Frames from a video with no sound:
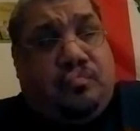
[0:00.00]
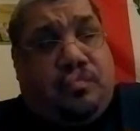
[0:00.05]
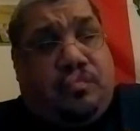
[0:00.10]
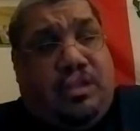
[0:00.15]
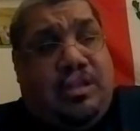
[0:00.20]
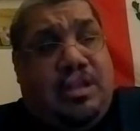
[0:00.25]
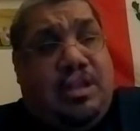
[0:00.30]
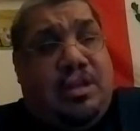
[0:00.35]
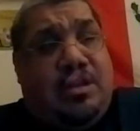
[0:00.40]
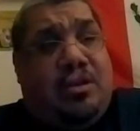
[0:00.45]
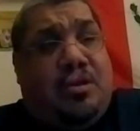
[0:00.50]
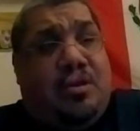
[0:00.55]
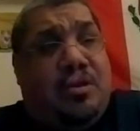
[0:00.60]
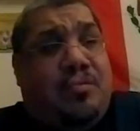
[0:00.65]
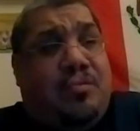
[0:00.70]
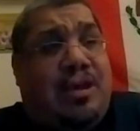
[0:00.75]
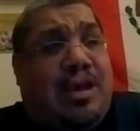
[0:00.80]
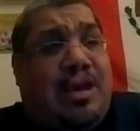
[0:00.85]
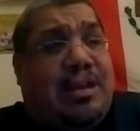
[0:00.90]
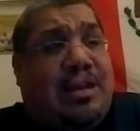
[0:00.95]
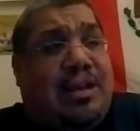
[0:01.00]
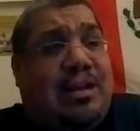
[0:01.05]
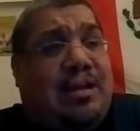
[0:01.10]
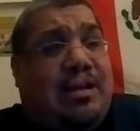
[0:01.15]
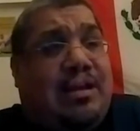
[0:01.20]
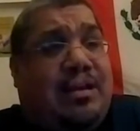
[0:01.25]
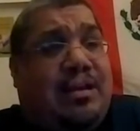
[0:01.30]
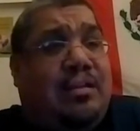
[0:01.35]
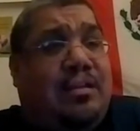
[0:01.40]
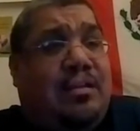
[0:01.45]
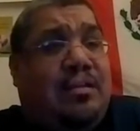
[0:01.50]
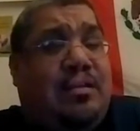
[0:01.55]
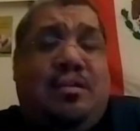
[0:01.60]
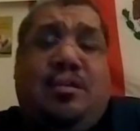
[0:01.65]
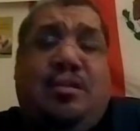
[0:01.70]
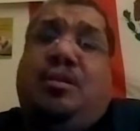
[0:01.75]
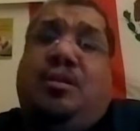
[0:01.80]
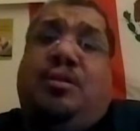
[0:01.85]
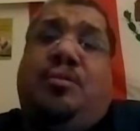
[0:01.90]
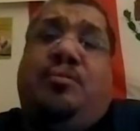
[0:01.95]
you know, you had a
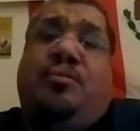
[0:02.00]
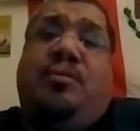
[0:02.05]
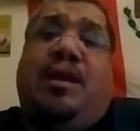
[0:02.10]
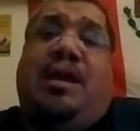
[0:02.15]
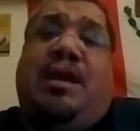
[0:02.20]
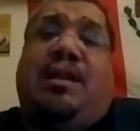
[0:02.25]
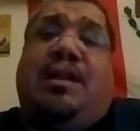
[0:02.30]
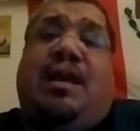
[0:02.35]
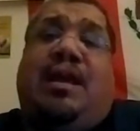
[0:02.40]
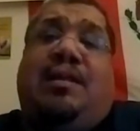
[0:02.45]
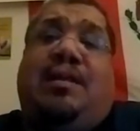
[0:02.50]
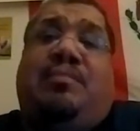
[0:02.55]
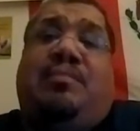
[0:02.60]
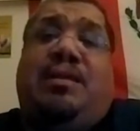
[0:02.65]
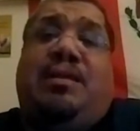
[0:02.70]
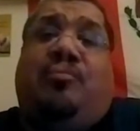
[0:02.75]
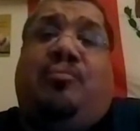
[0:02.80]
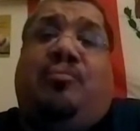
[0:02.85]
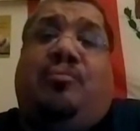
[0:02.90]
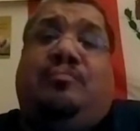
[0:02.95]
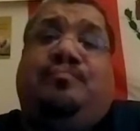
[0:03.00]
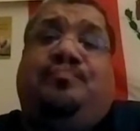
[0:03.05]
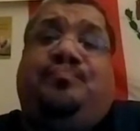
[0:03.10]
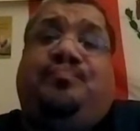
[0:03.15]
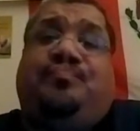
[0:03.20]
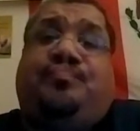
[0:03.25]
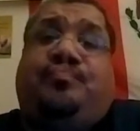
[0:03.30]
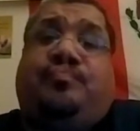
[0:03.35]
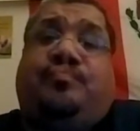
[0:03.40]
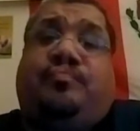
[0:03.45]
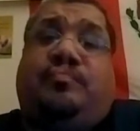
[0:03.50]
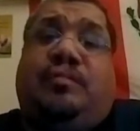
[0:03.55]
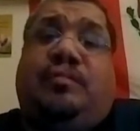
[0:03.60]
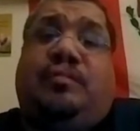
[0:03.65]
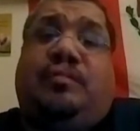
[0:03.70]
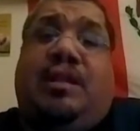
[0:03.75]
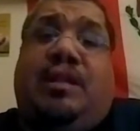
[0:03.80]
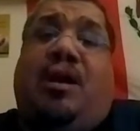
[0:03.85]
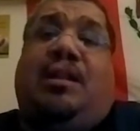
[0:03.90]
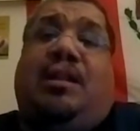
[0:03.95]
lot of people that
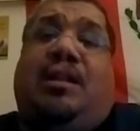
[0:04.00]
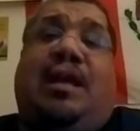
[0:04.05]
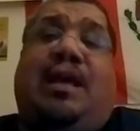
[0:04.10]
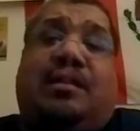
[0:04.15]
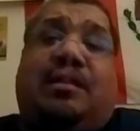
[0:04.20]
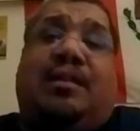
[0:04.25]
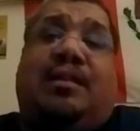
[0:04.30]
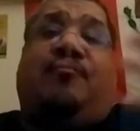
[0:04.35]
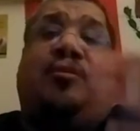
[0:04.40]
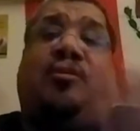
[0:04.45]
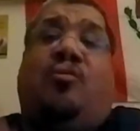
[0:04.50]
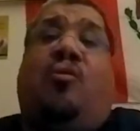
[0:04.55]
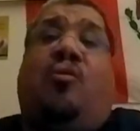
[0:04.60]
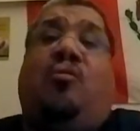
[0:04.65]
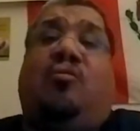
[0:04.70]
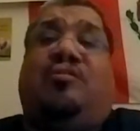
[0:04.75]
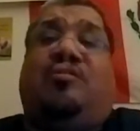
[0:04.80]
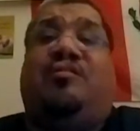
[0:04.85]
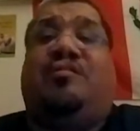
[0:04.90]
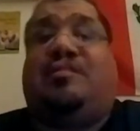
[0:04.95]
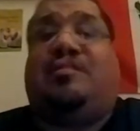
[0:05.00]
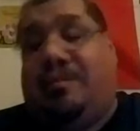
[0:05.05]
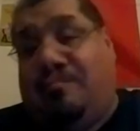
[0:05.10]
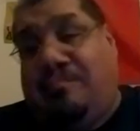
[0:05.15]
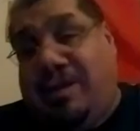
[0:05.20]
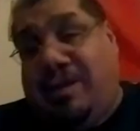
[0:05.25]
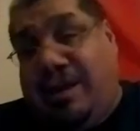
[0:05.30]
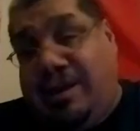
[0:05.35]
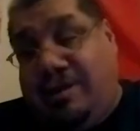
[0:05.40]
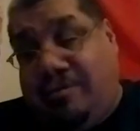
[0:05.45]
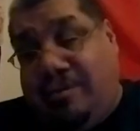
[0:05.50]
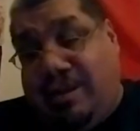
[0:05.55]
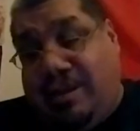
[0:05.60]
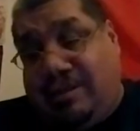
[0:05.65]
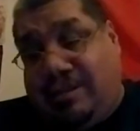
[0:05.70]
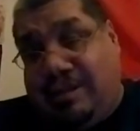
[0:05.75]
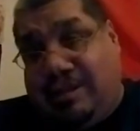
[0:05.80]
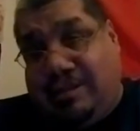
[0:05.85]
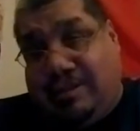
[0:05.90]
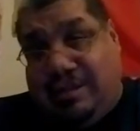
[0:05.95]
brought a lot of different cultures to the Bay Area
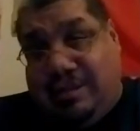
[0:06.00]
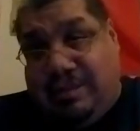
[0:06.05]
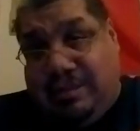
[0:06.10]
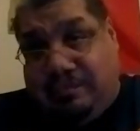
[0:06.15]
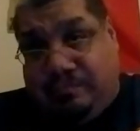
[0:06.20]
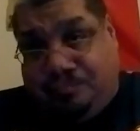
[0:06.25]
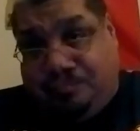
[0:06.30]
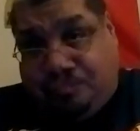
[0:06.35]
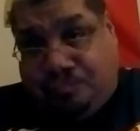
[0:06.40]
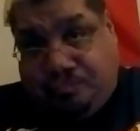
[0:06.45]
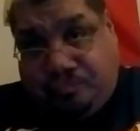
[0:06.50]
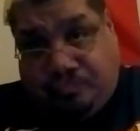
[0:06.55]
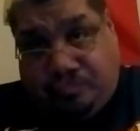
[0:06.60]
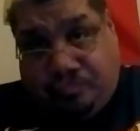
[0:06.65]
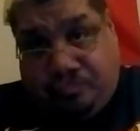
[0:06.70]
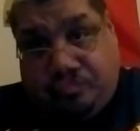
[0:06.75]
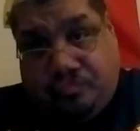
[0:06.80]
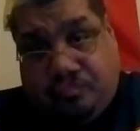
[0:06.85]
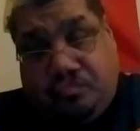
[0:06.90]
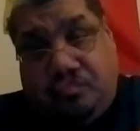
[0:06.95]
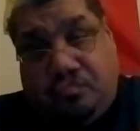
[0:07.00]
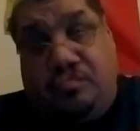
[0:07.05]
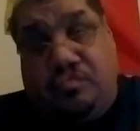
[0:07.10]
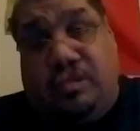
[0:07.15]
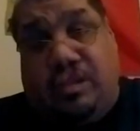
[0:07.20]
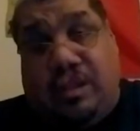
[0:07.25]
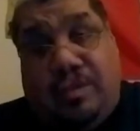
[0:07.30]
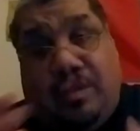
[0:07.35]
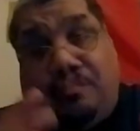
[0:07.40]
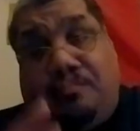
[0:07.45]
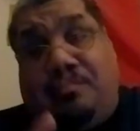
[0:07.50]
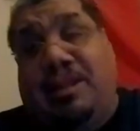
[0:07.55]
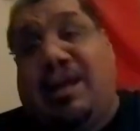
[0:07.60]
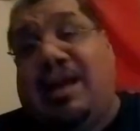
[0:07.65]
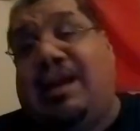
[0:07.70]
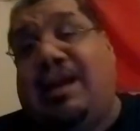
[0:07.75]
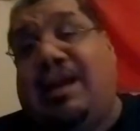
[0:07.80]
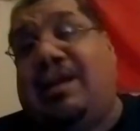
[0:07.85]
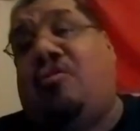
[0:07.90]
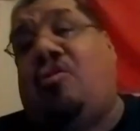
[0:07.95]
at that time. The
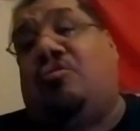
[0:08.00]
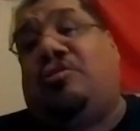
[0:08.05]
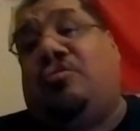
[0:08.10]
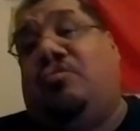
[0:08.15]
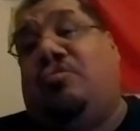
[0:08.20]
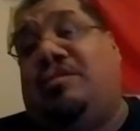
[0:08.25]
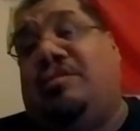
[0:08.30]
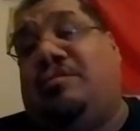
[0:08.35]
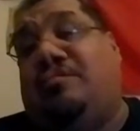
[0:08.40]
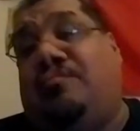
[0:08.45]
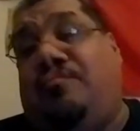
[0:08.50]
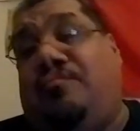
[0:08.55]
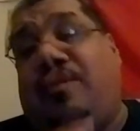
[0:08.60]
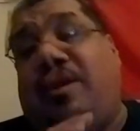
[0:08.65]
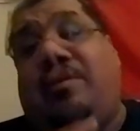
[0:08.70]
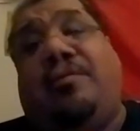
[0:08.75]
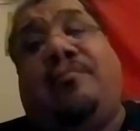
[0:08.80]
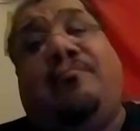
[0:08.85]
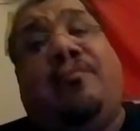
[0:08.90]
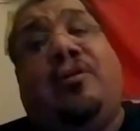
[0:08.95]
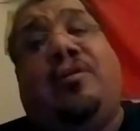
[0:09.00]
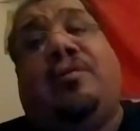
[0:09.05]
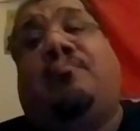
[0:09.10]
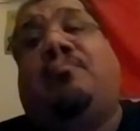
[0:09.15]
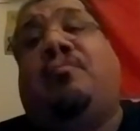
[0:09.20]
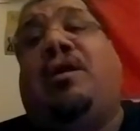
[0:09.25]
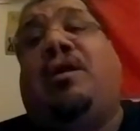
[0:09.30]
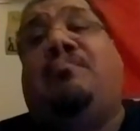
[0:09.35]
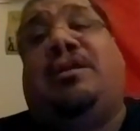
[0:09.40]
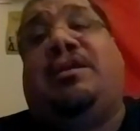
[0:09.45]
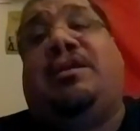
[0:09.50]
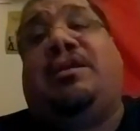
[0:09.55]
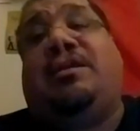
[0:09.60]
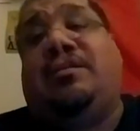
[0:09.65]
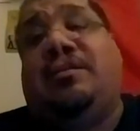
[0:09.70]
black culture was very, very prominent.